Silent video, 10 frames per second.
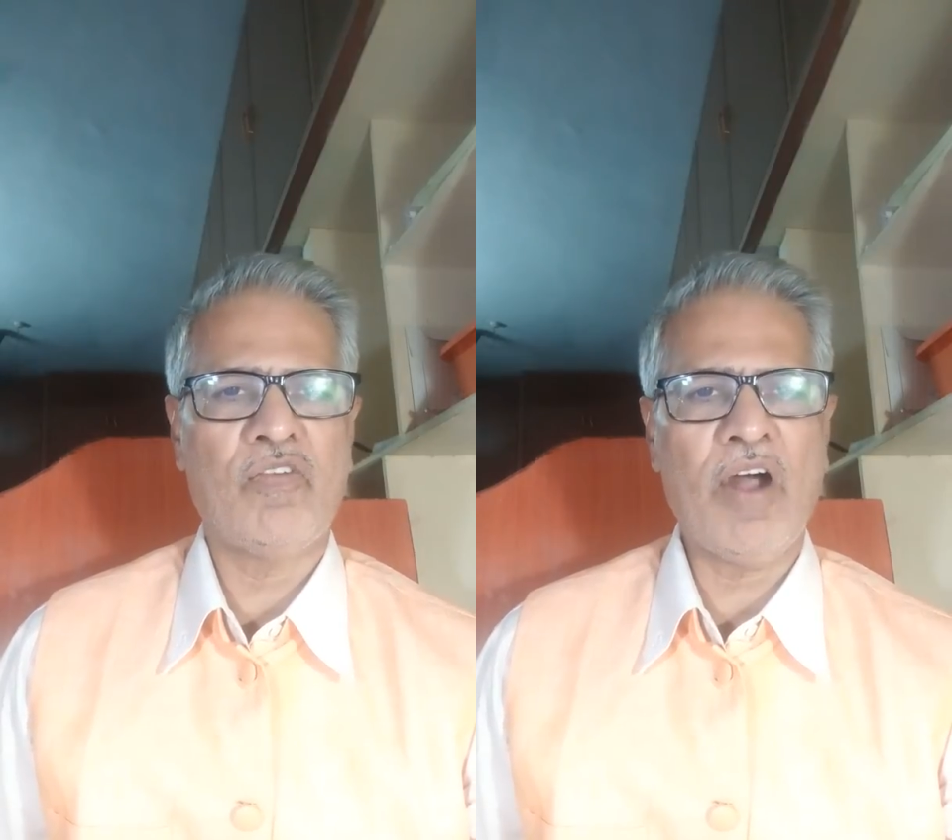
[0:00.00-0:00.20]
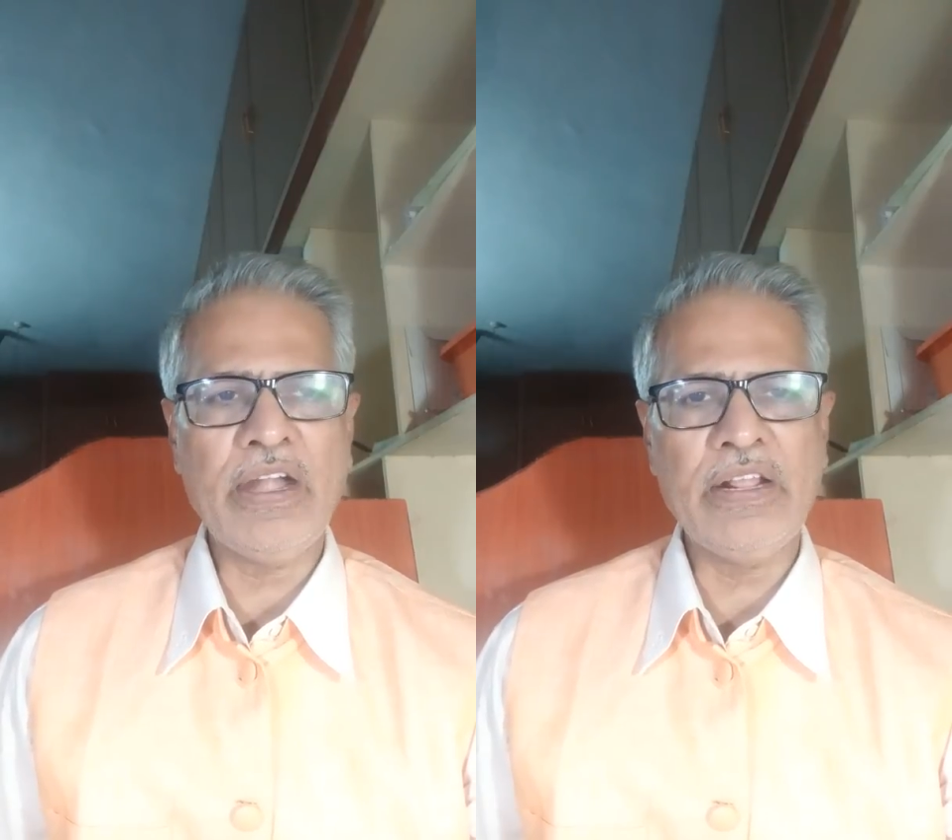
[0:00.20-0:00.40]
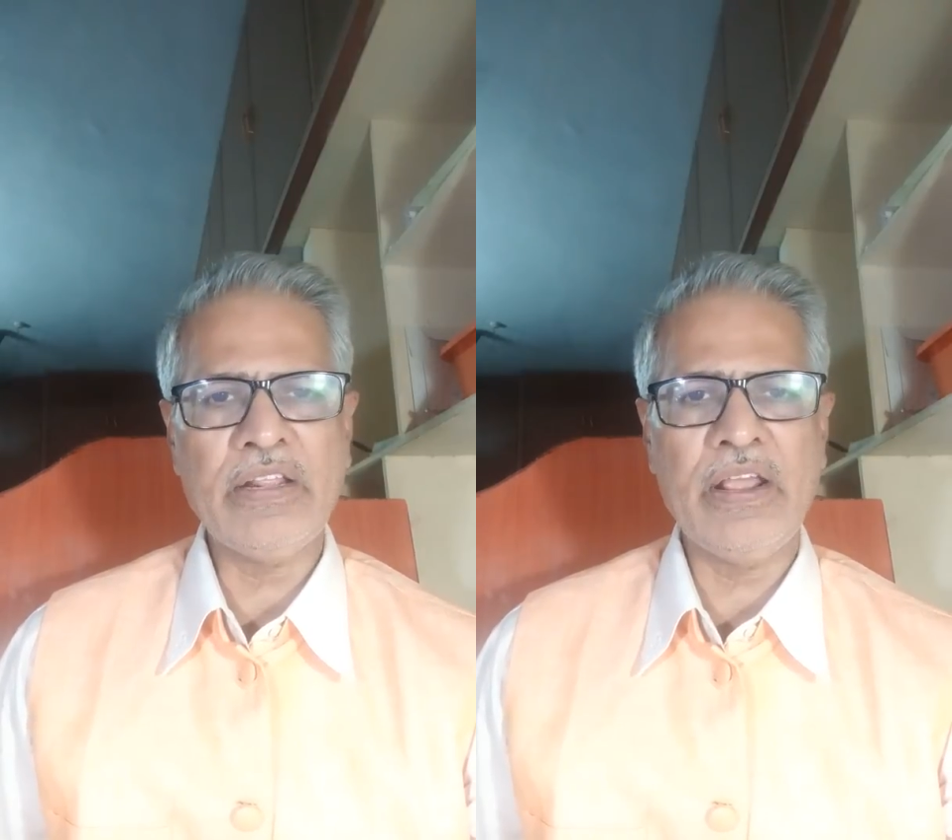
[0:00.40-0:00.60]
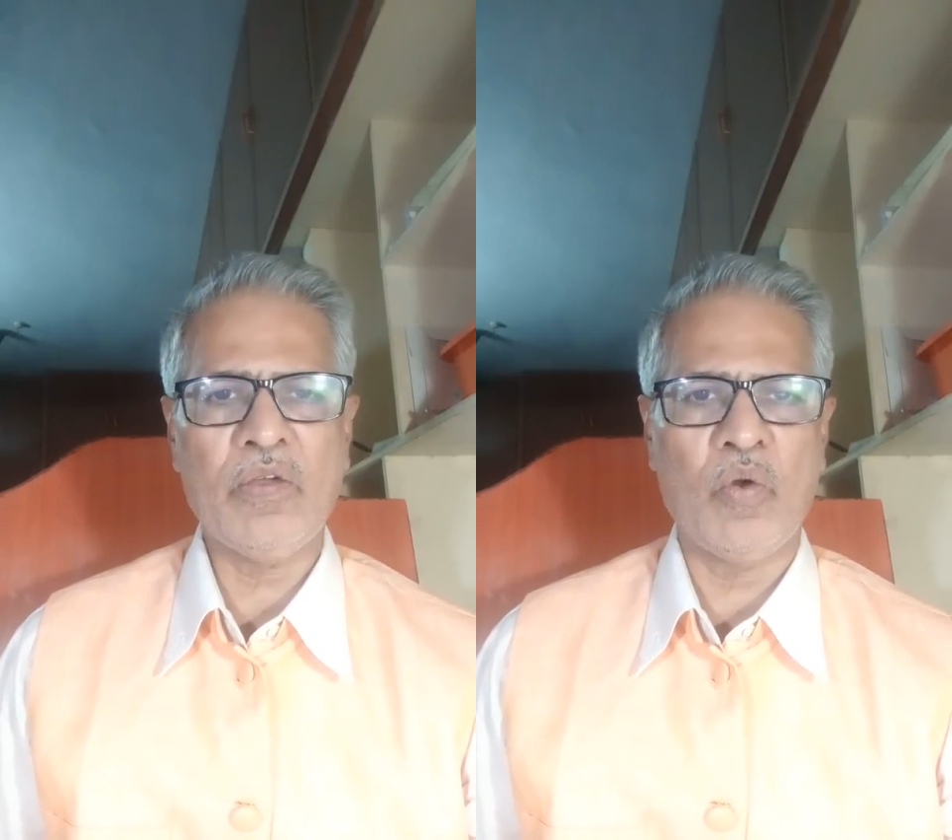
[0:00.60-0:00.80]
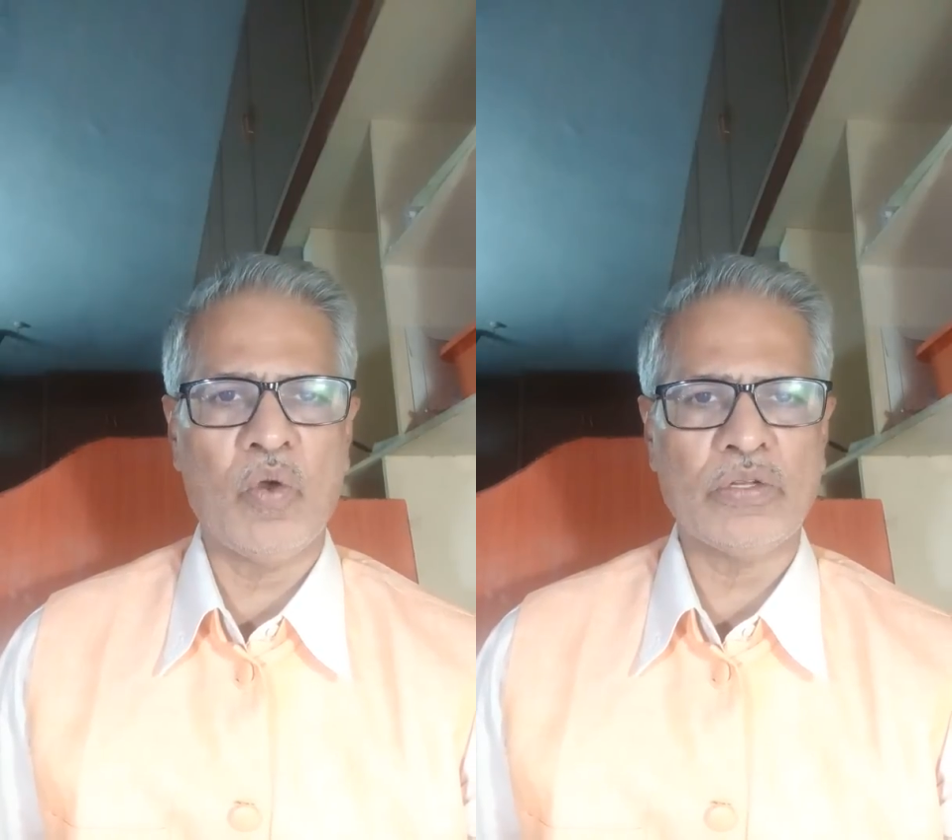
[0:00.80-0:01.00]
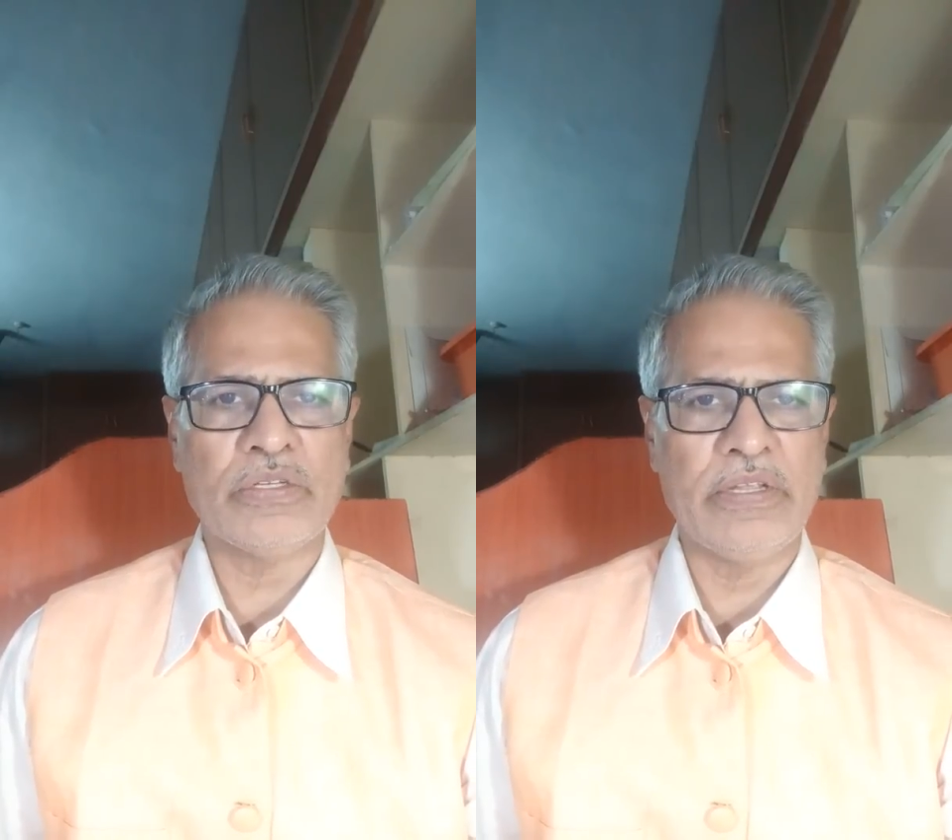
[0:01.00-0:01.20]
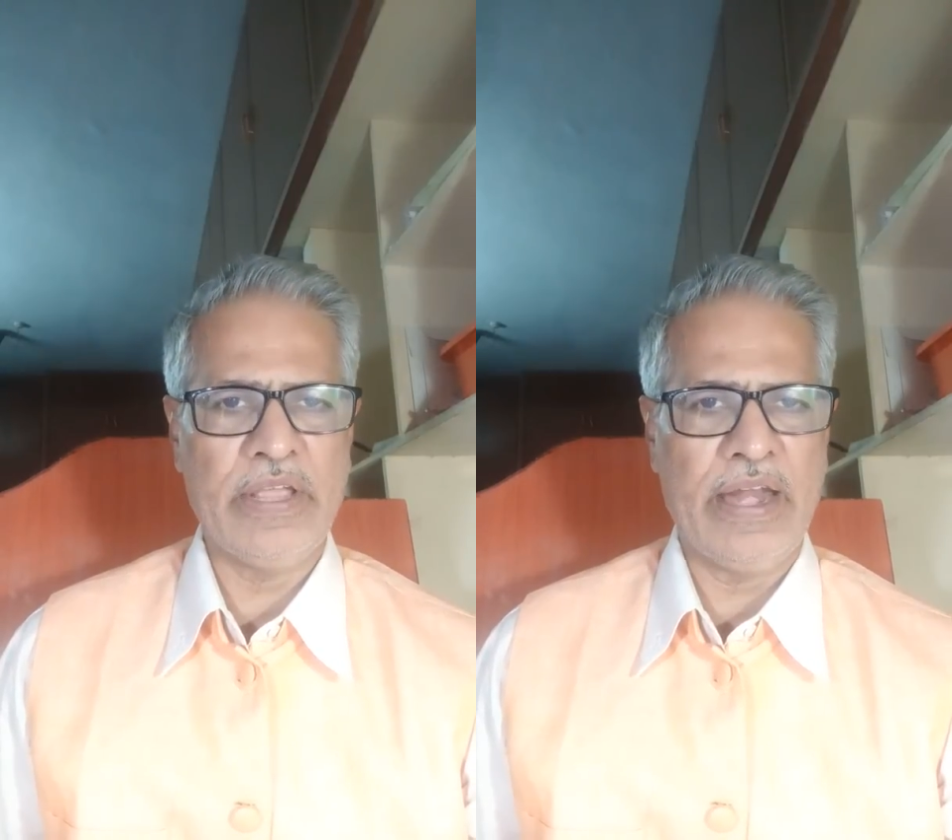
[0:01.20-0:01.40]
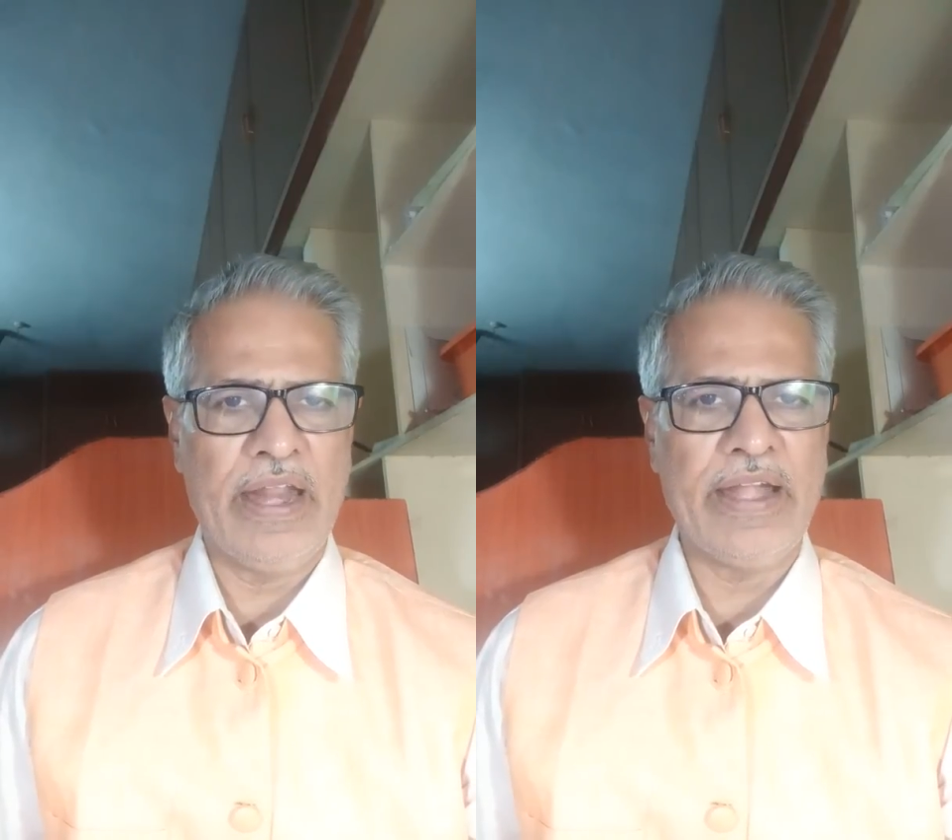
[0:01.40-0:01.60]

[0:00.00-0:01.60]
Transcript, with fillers: 43 crores in